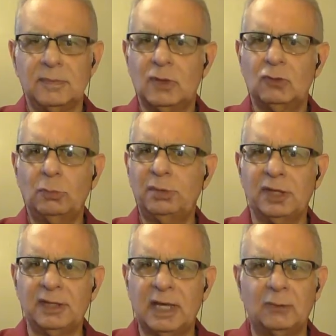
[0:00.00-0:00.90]
So
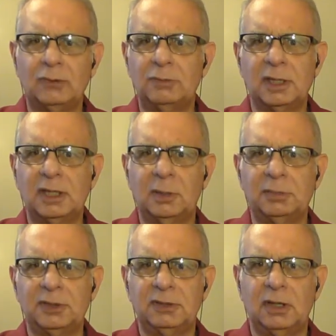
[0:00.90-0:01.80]
play that with me a couple
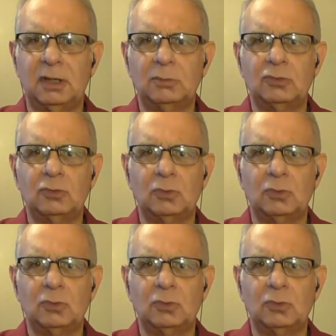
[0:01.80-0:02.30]
of times.